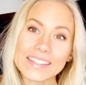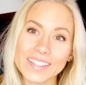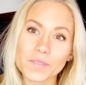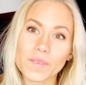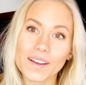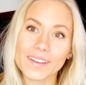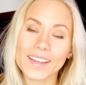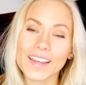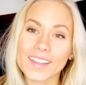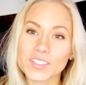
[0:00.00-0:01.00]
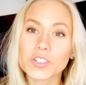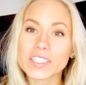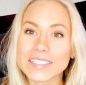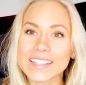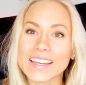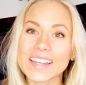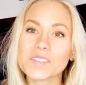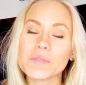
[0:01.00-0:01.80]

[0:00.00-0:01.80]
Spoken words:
Denmark as long as I can,